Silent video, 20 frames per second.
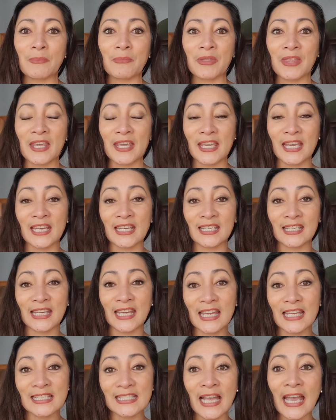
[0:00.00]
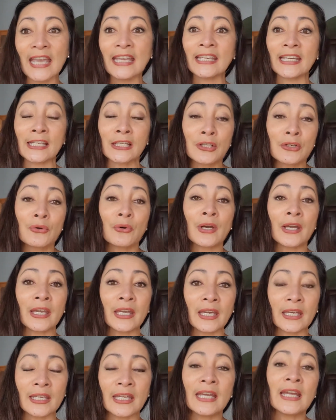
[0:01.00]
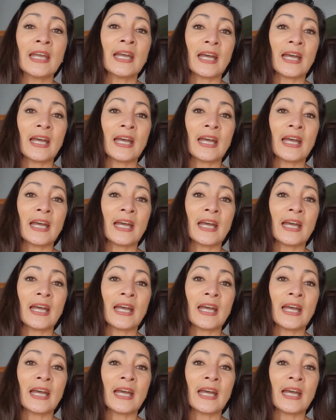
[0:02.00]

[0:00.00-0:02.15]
I'm thinking, yes, I can go ahead